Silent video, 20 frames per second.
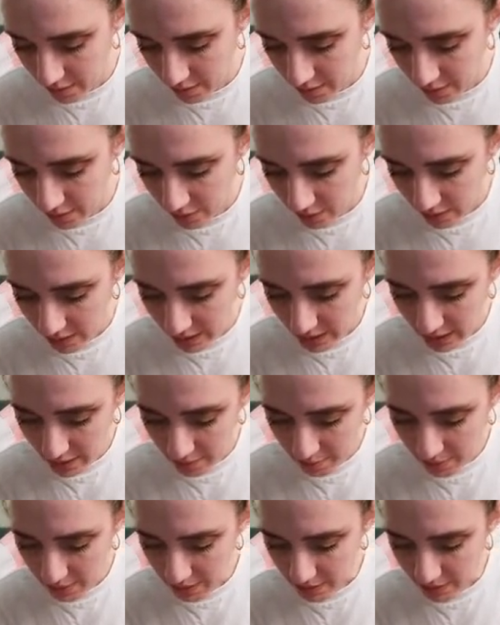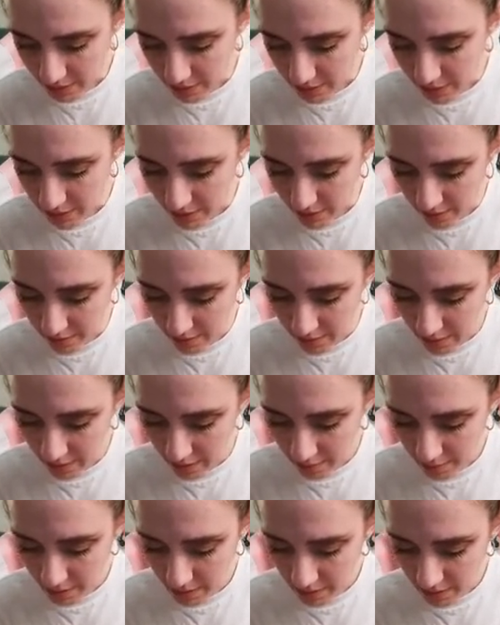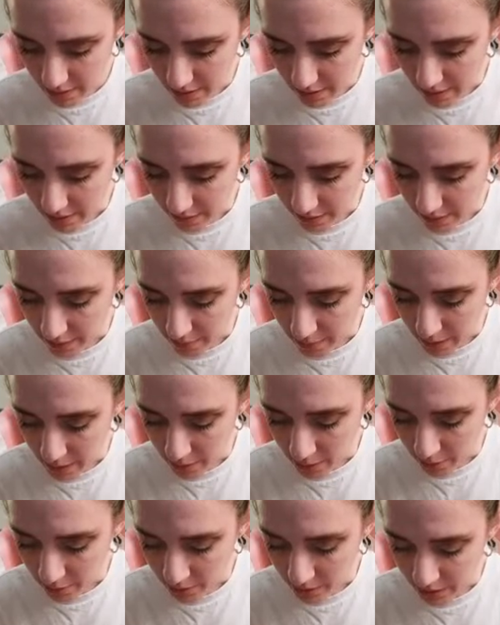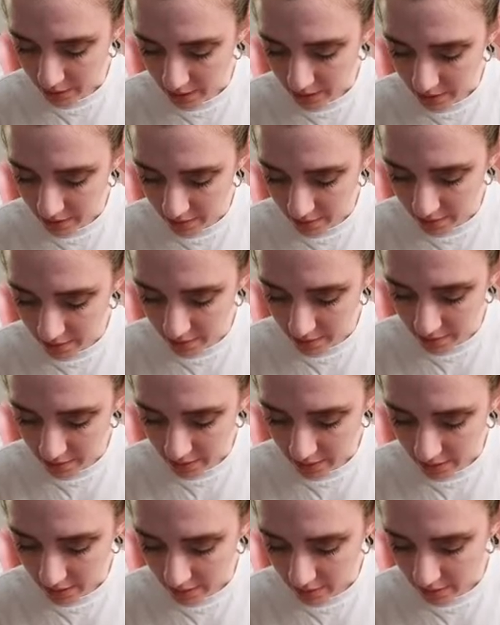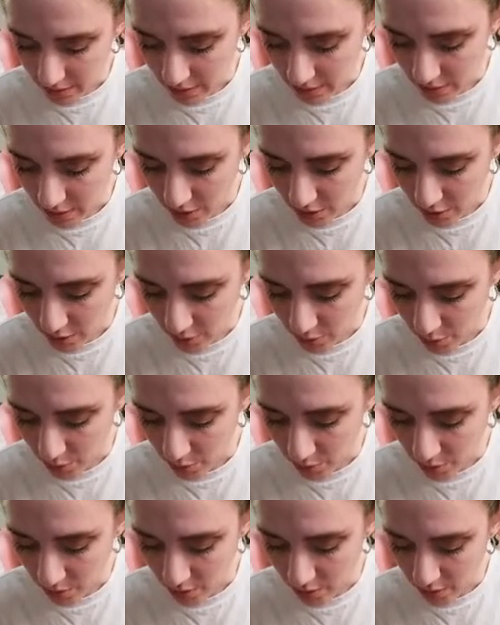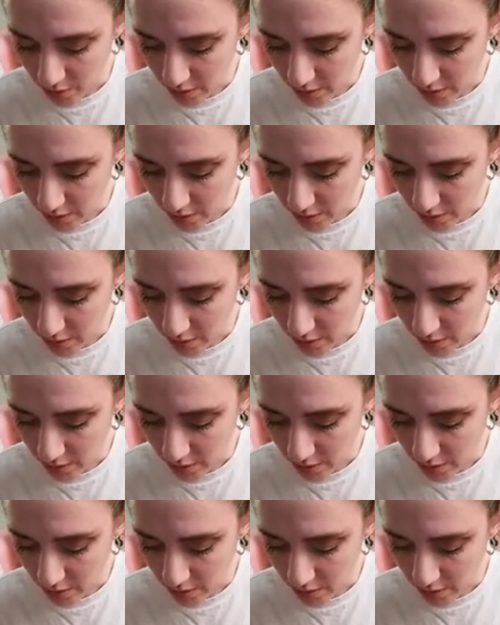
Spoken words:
So I am gonna... I'm just not even gonna bother with that second stitch on the corner.